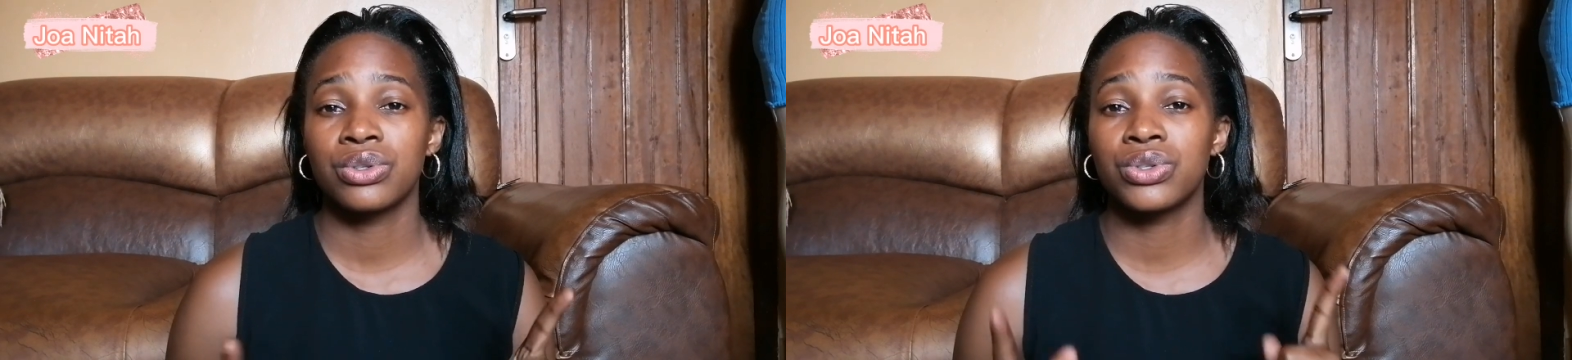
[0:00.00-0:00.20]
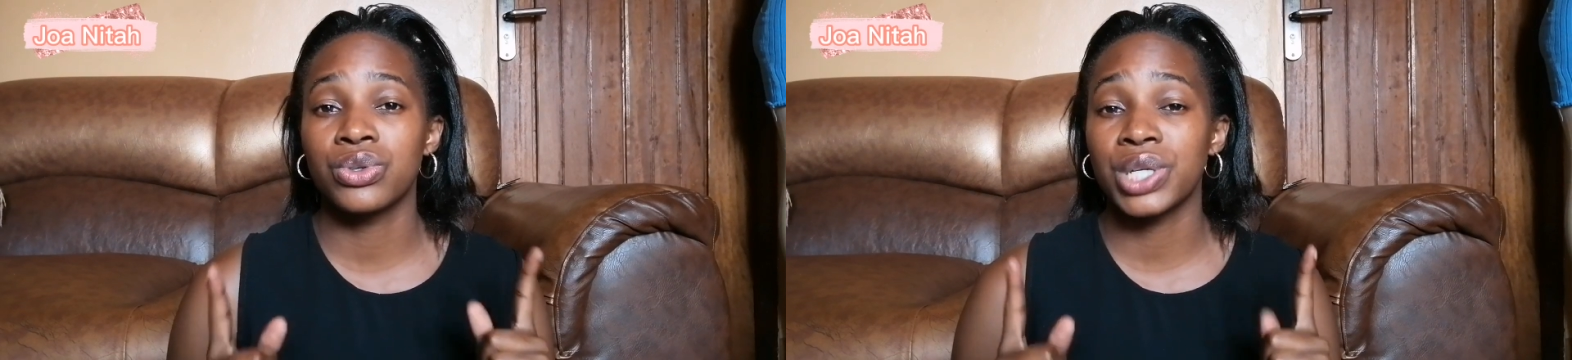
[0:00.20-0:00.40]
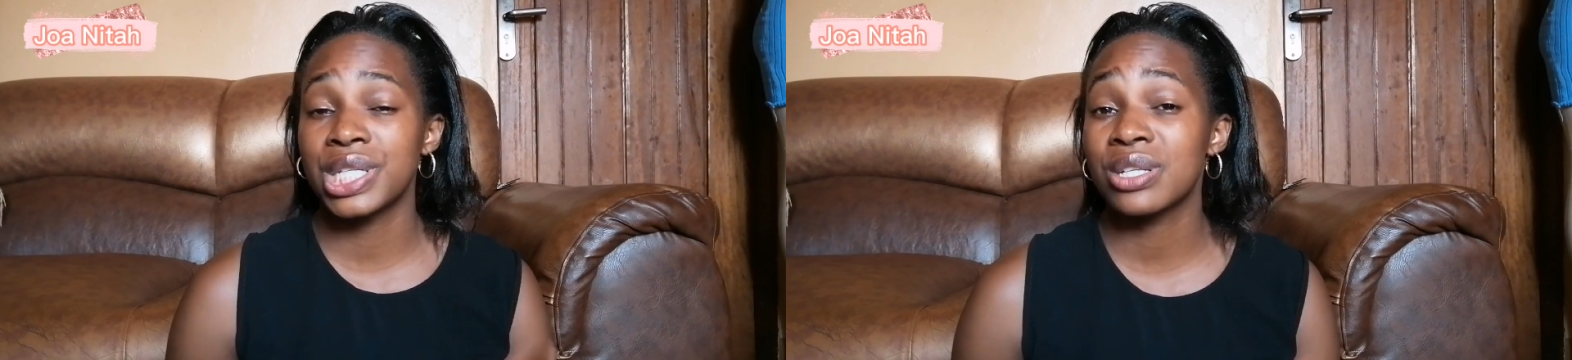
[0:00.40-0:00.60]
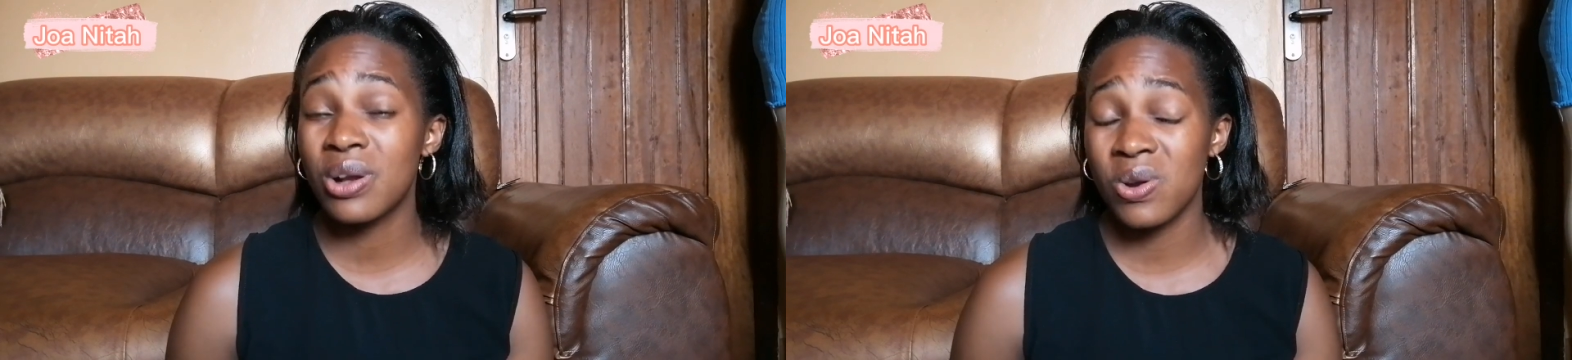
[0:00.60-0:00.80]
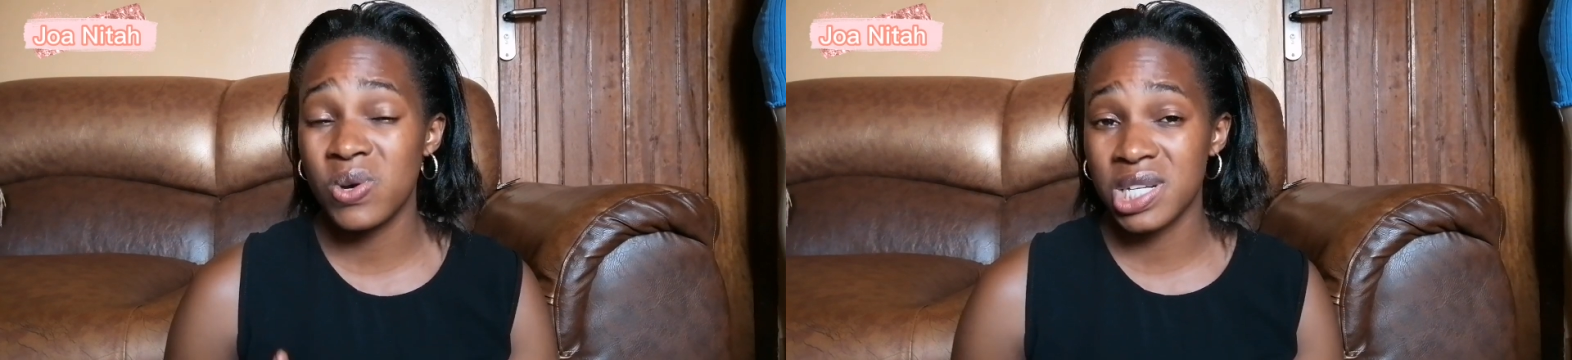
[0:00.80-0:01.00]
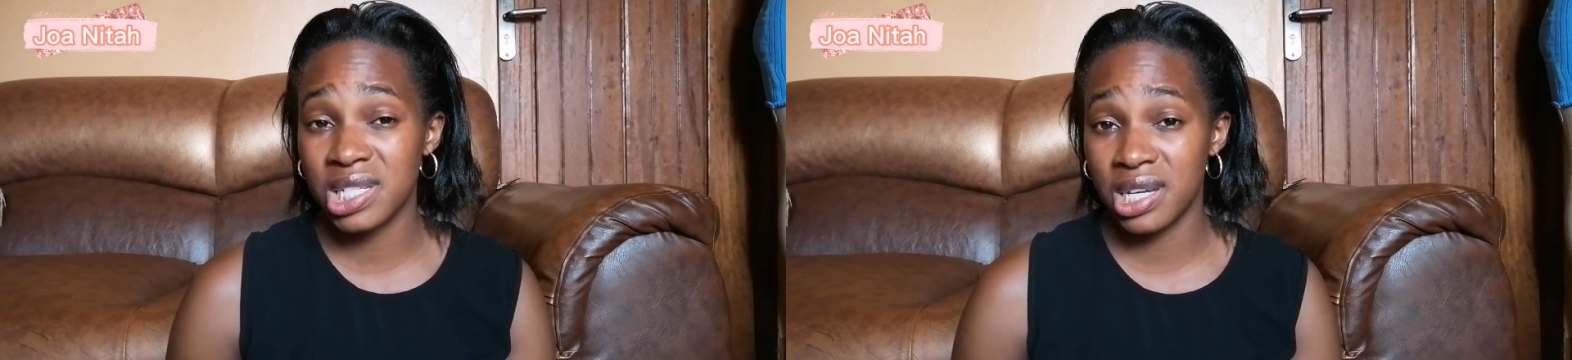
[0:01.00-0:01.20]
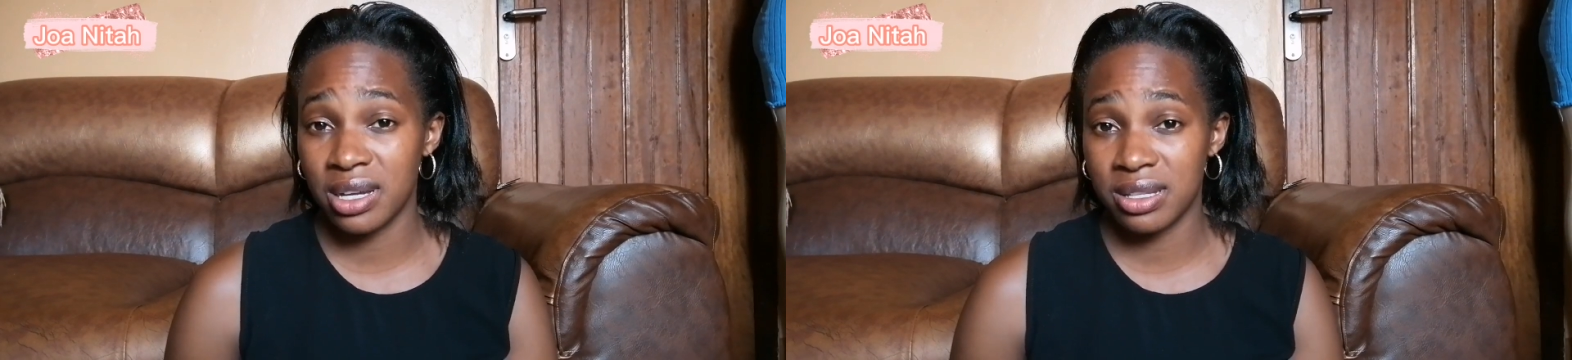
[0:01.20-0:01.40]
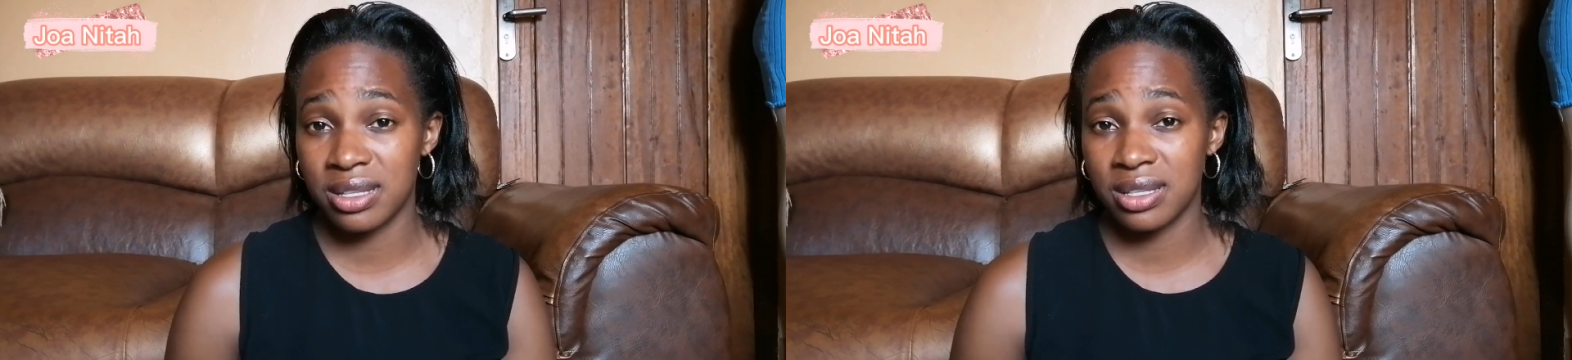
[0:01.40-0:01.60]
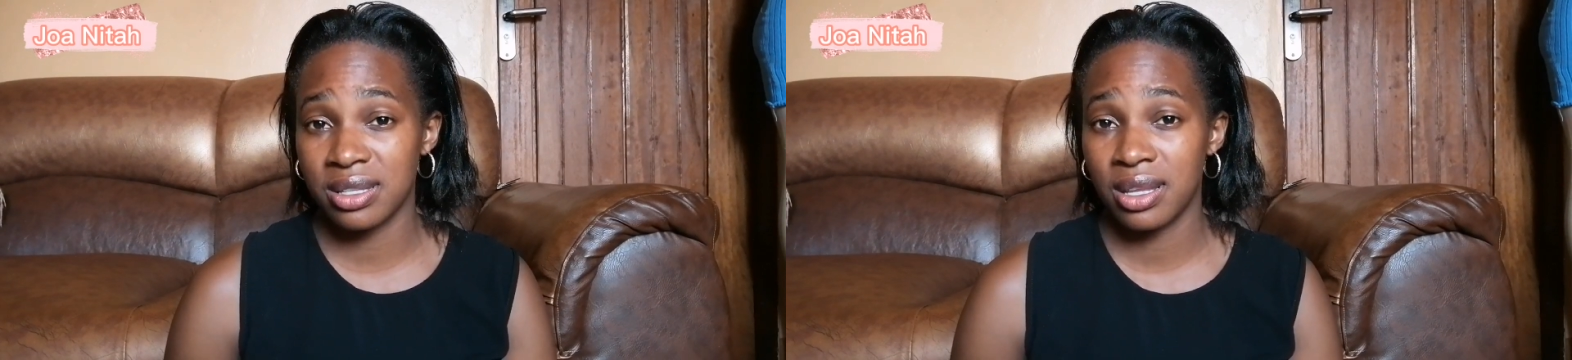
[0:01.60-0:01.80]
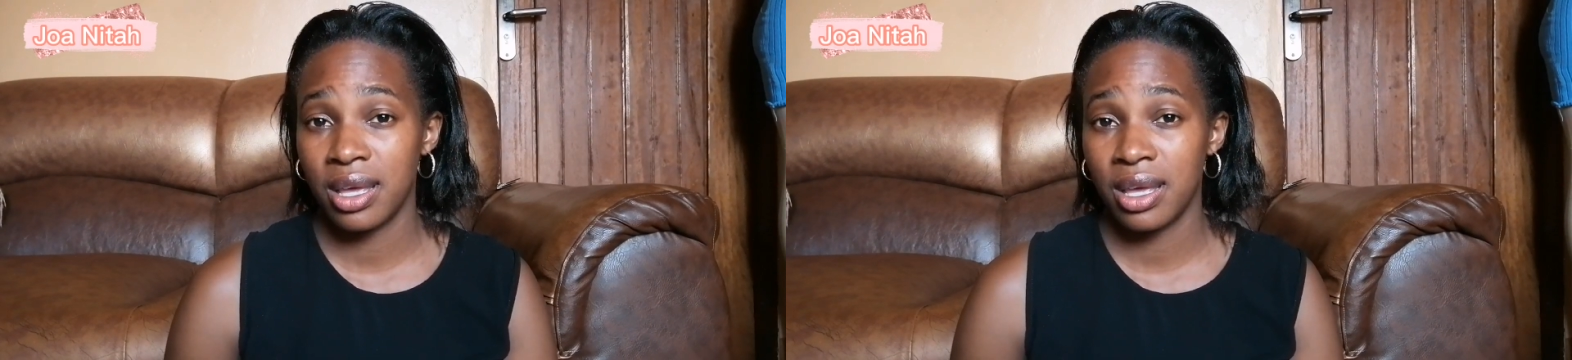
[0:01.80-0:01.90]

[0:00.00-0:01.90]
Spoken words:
to get clogged ducts.